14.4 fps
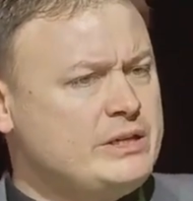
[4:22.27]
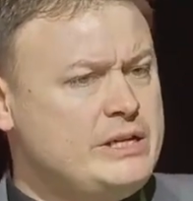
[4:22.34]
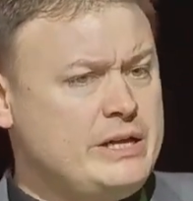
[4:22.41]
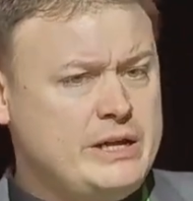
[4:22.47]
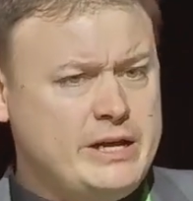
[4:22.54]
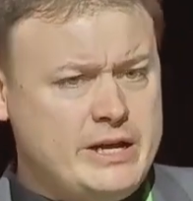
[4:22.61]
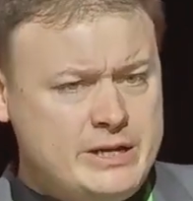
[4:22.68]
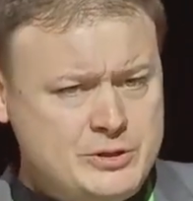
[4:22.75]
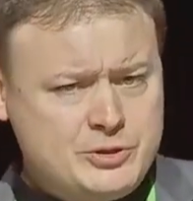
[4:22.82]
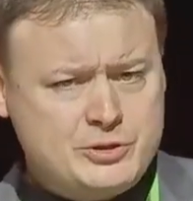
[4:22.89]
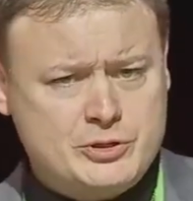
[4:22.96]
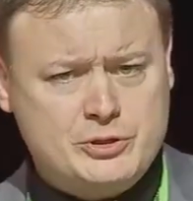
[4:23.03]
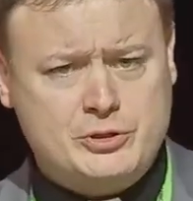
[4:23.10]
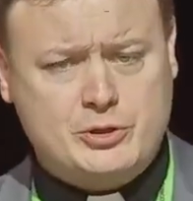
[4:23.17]
He
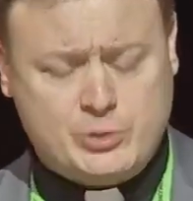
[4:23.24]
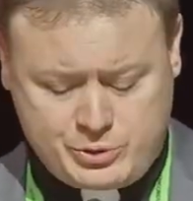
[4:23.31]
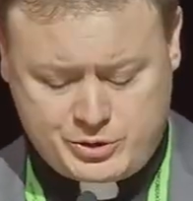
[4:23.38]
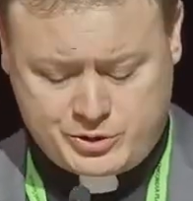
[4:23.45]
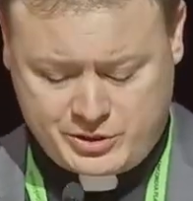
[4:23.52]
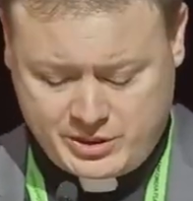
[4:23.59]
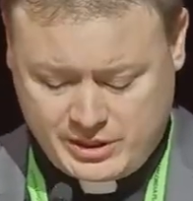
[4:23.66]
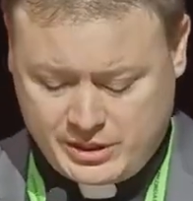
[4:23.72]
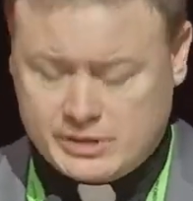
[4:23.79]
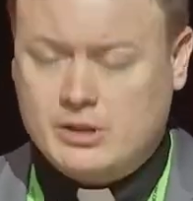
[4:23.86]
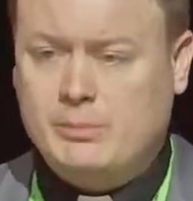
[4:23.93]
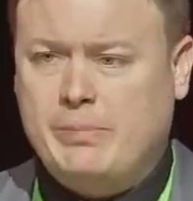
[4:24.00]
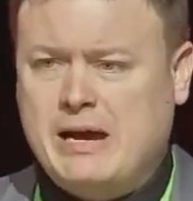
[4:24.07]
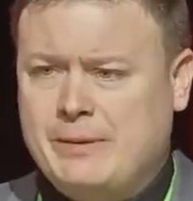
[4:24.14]
institutes
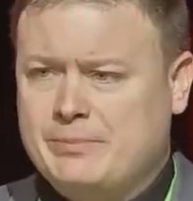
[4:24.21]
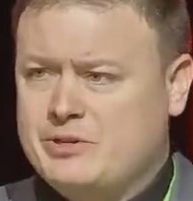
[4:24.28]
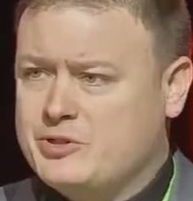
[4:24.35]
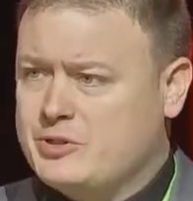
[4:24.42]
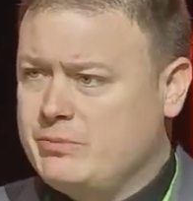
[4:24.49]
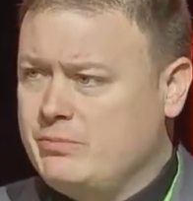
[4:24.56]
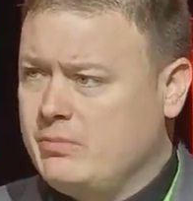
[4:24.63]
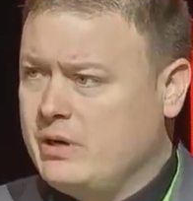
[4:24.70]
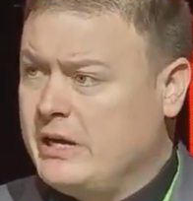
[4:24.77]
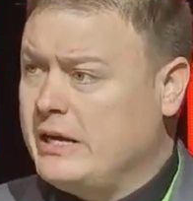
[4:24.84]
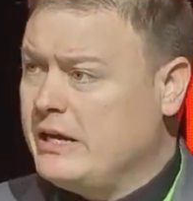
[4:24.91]
the baptism,